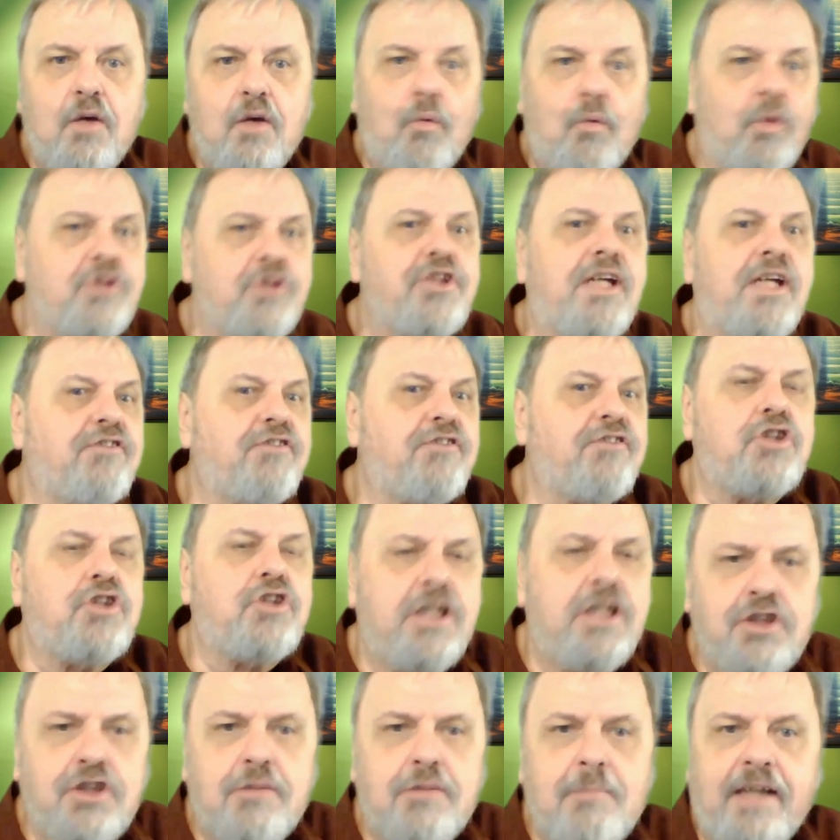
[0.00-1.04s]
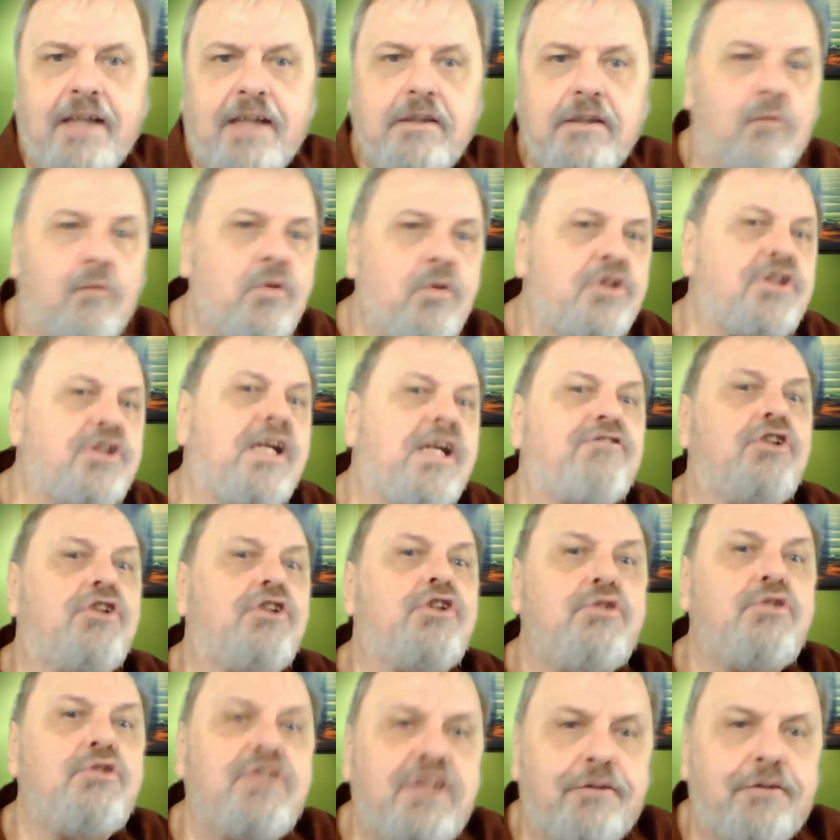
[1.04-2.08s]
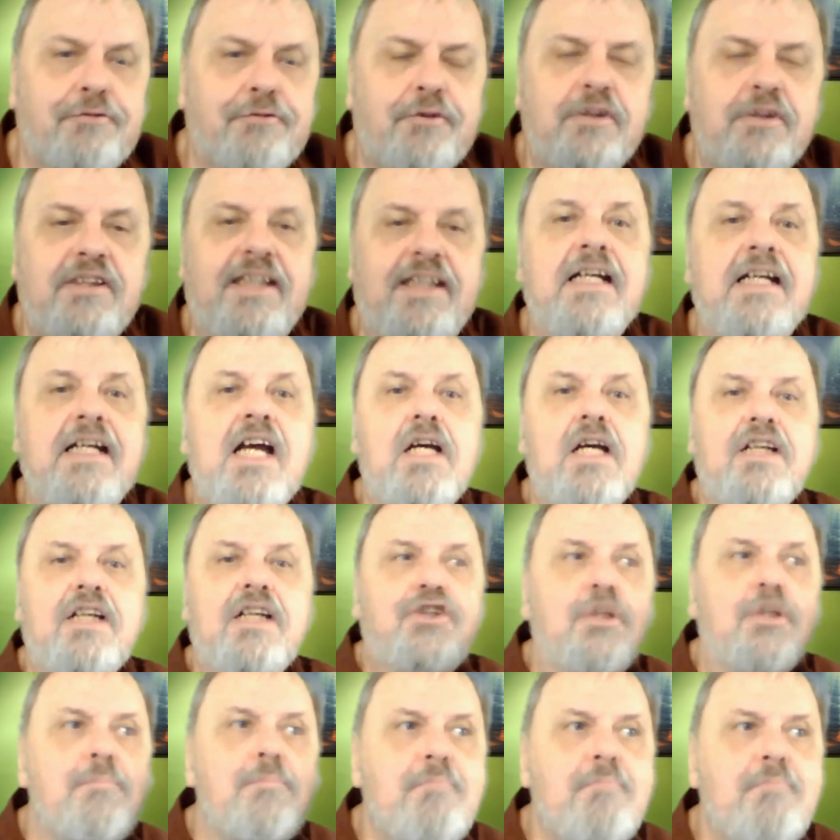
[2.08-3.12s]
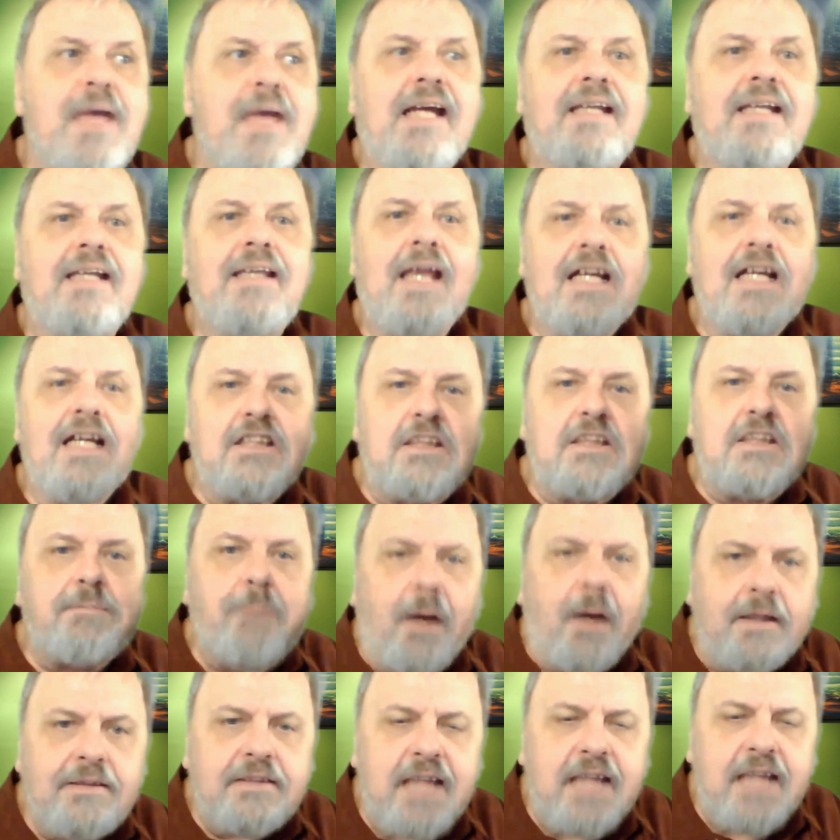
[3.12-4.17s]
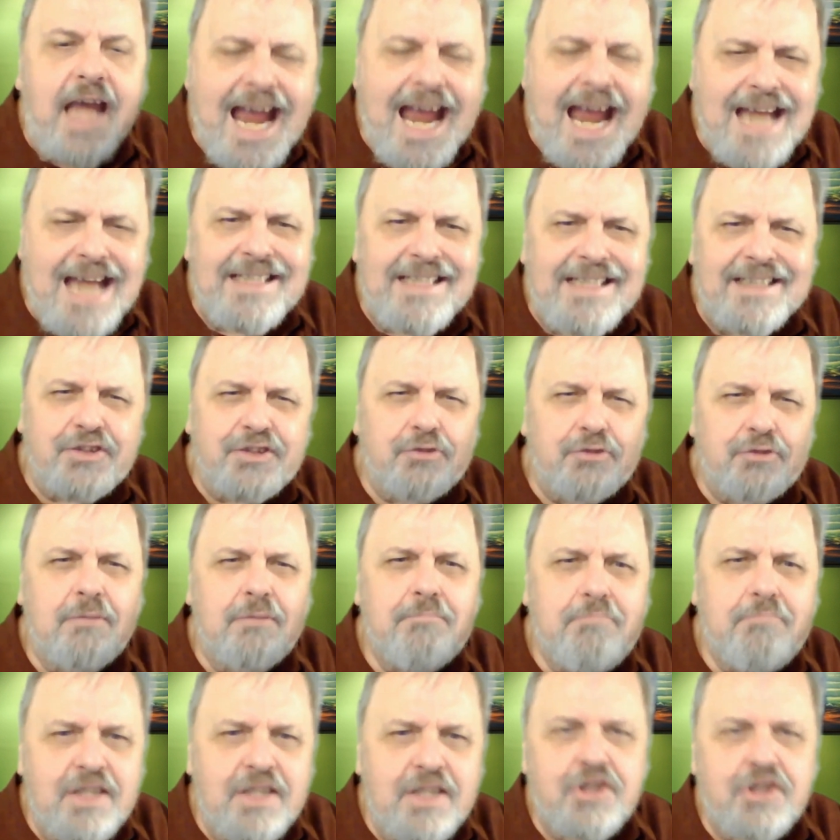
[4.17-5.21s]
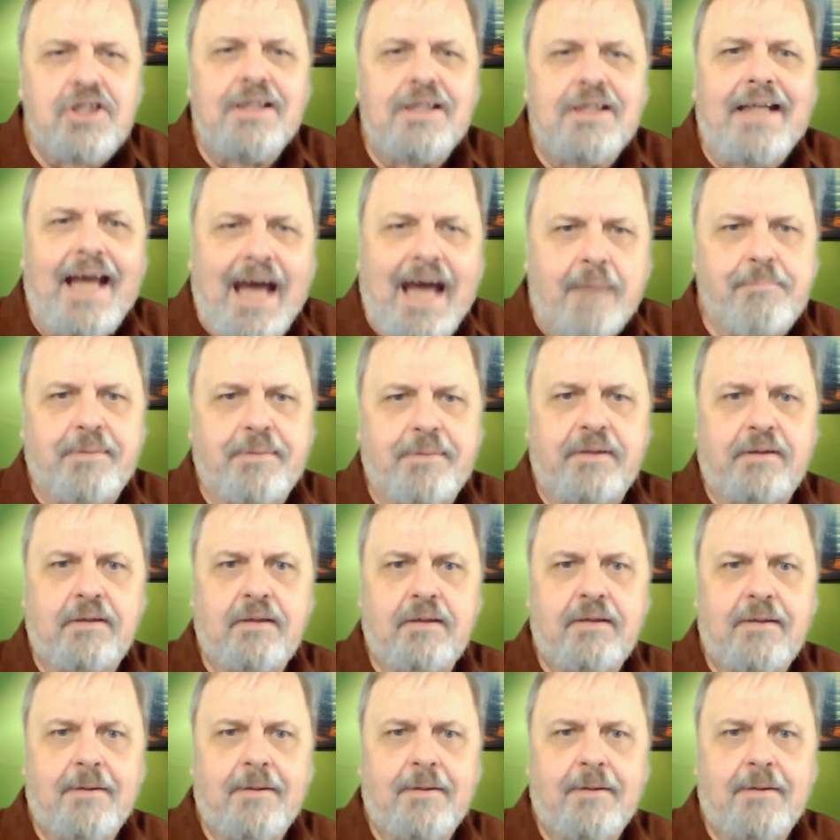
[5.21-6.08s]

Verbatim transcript: what you have to change your mind on, what you have to do differently to make spontaneous remission happen.